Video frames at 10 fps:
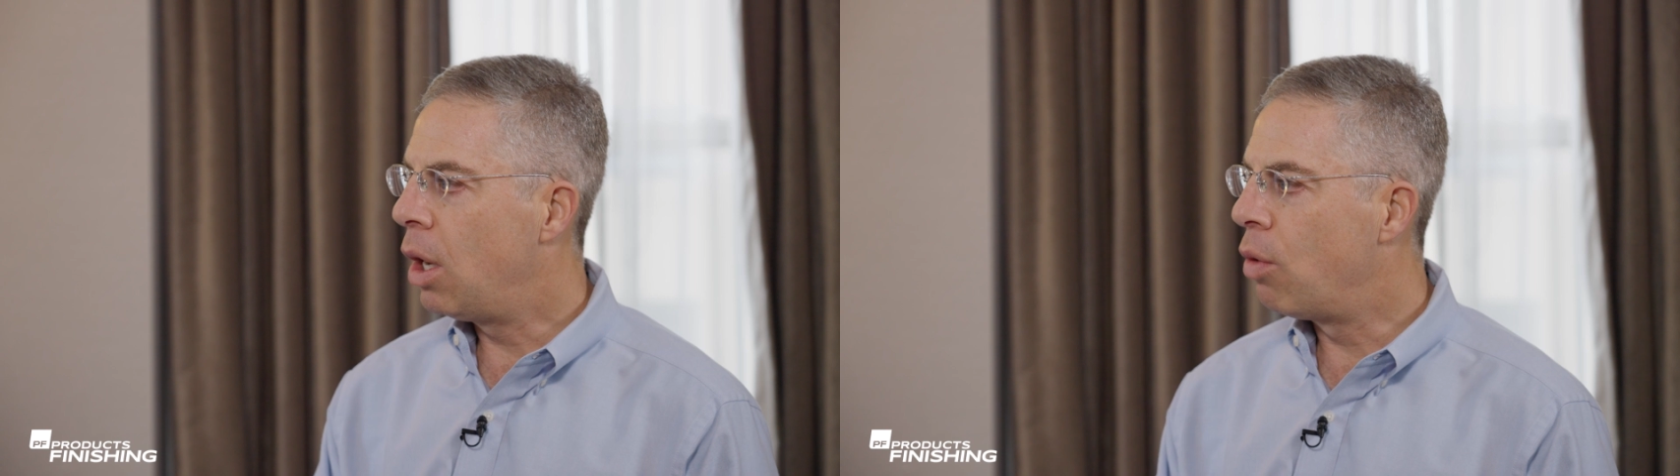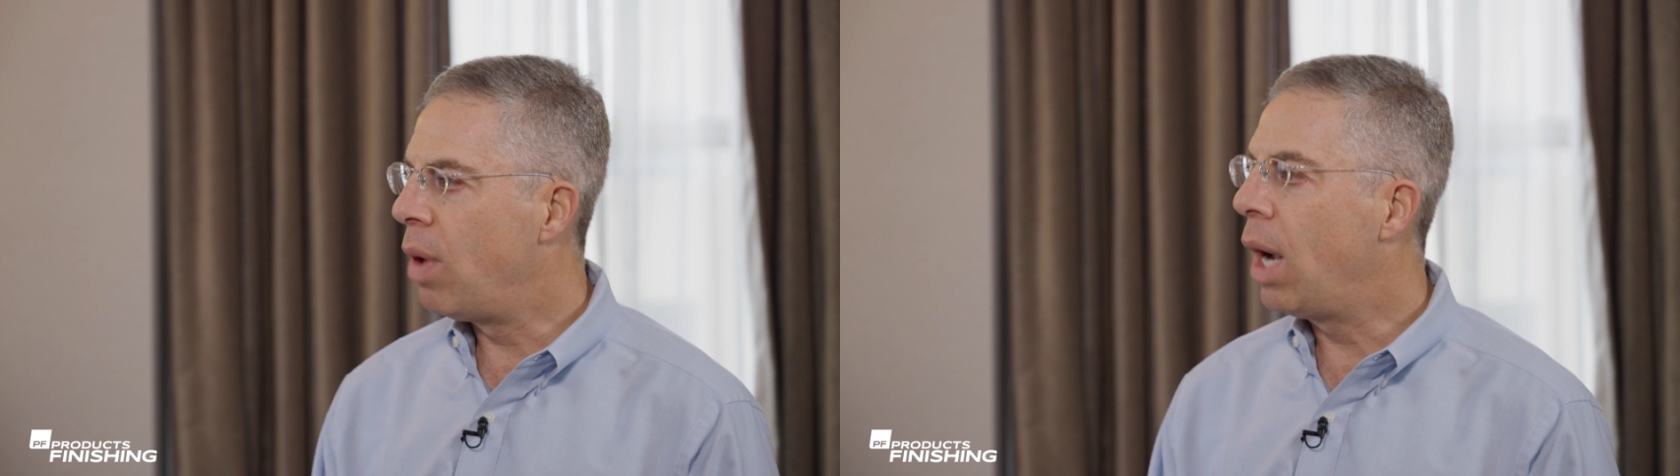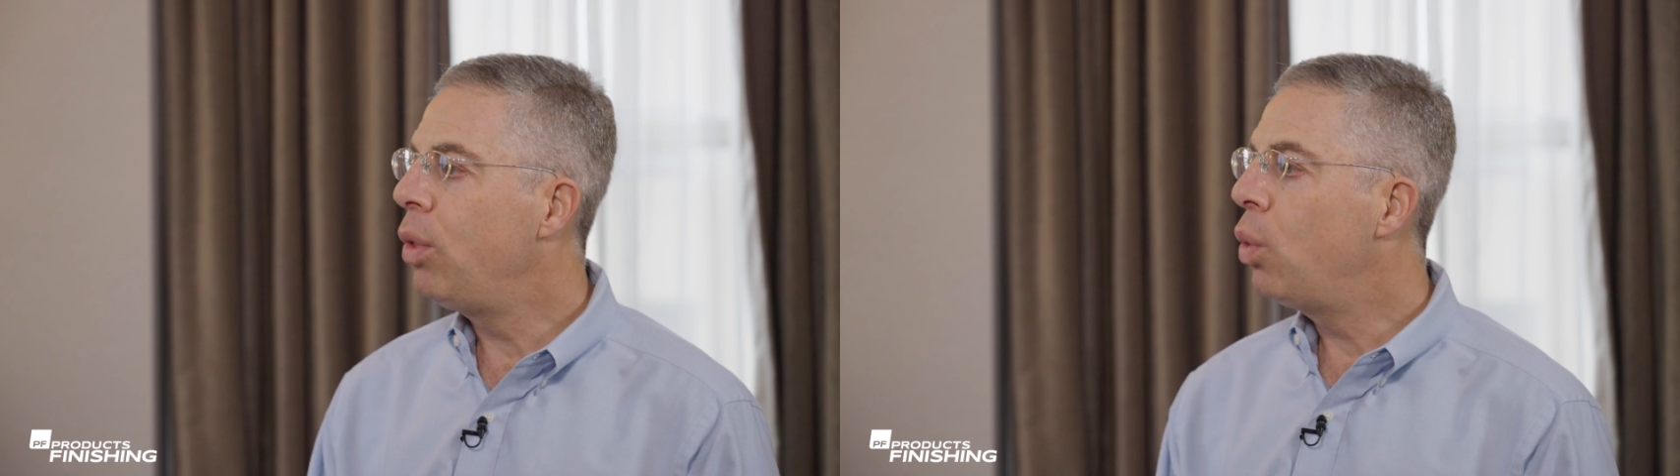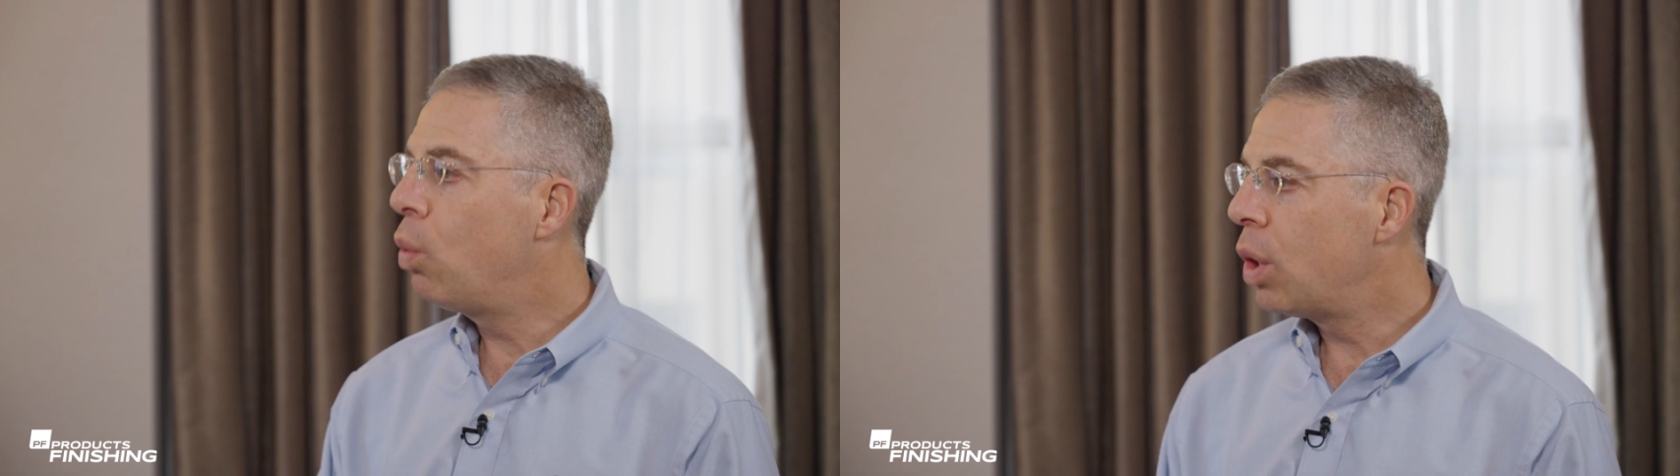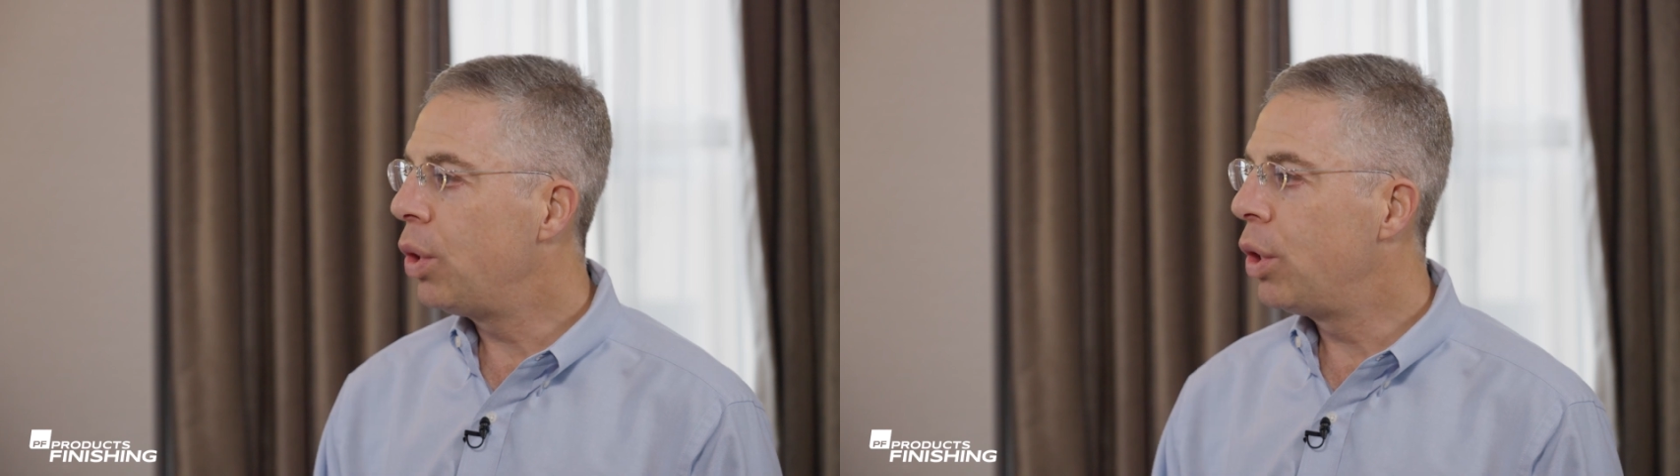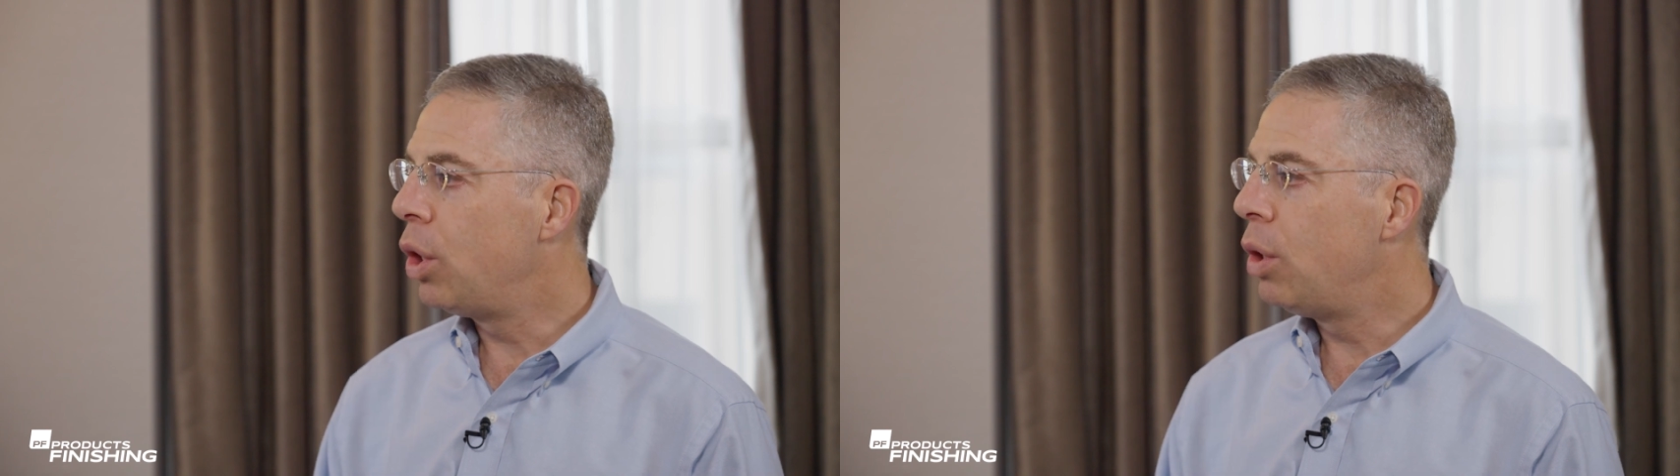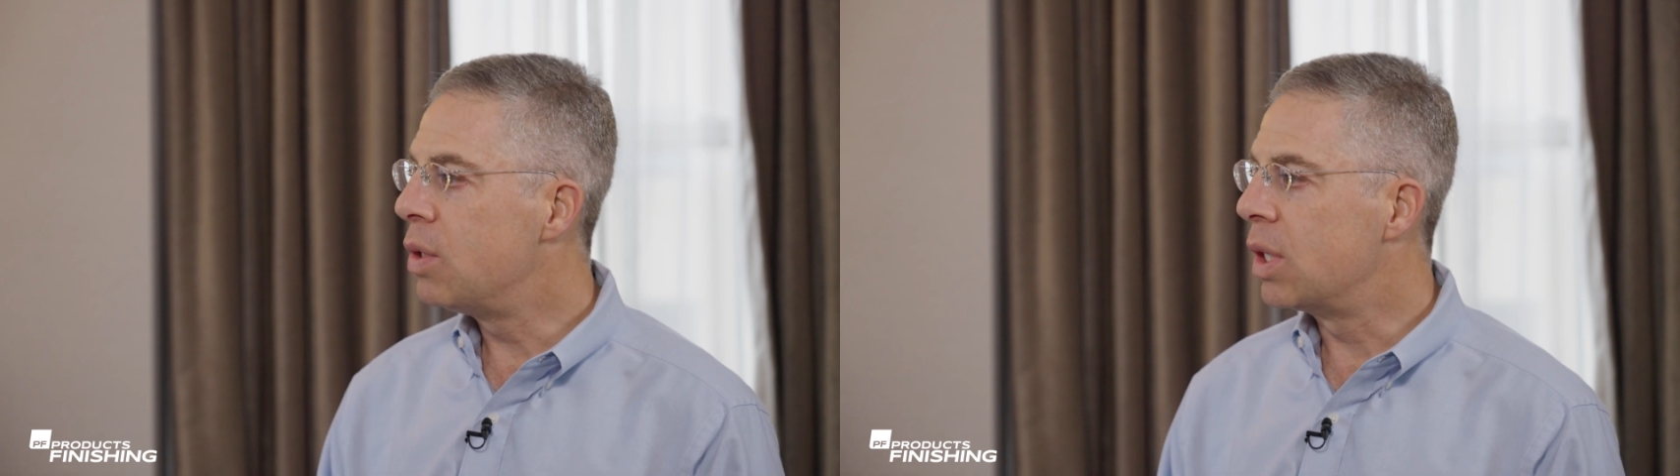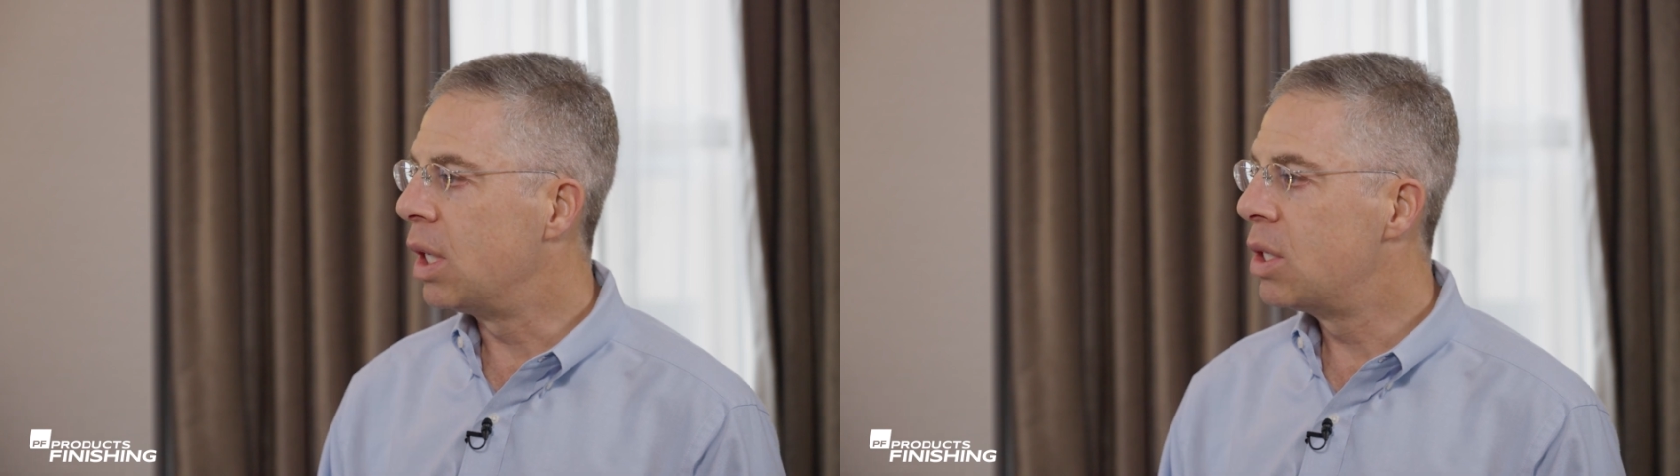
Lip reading: around the world that are using it.